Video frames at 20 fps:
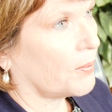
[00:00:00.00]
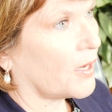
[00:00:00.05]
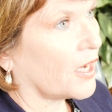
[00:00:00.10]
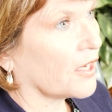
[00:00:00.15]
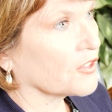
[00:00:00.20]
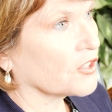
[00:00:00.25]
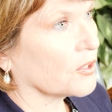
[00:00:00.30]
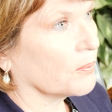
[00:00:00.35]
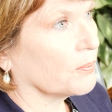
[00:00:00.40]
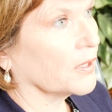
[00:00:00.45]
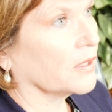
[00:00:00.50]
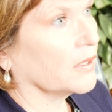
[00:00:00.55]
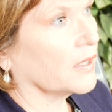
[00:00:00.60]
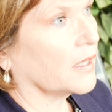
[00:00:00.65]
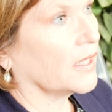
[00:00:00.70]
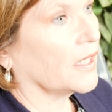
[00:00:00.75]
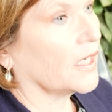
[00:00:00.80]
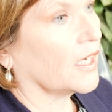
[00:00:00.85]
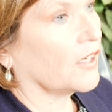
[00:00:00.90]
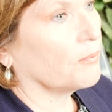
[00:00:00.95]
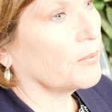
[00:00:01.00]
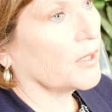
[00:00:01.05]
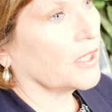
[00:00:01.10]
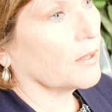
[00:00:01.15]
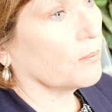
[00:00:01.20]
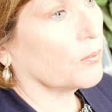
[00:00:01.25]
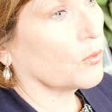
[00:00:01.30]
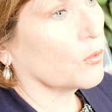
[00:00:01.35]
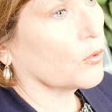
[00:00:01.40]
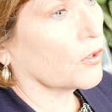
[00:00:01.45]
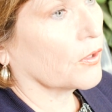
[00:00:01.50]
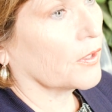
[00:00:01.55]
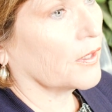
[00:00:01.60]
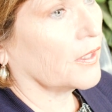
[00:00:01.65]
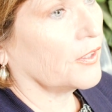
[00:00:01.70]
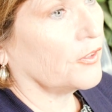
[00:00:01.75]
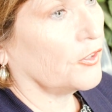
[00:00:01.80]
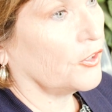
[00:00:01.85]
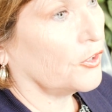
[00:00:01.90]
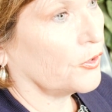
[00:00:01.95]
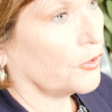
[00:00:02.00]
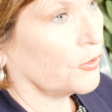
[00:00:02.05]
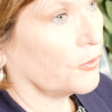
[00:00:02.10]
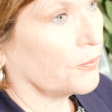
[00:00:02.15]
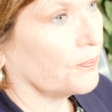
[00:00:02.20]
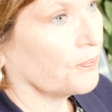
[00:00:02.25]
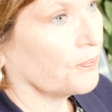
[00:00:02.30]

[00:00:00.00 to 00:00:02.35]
possibility of being born anew.